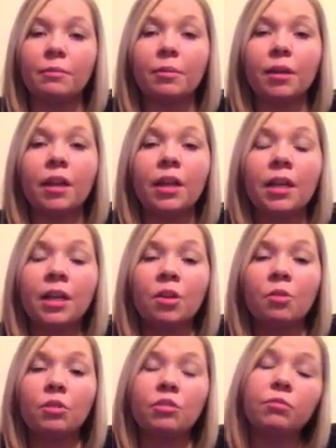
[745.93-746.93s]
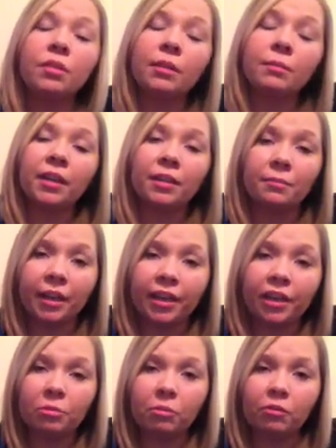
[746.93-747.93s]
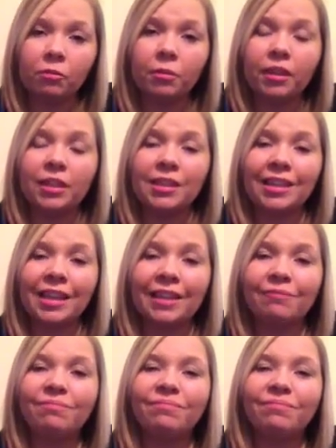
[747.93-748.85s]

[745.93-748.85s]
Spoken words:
But what's really made it manageable for me is that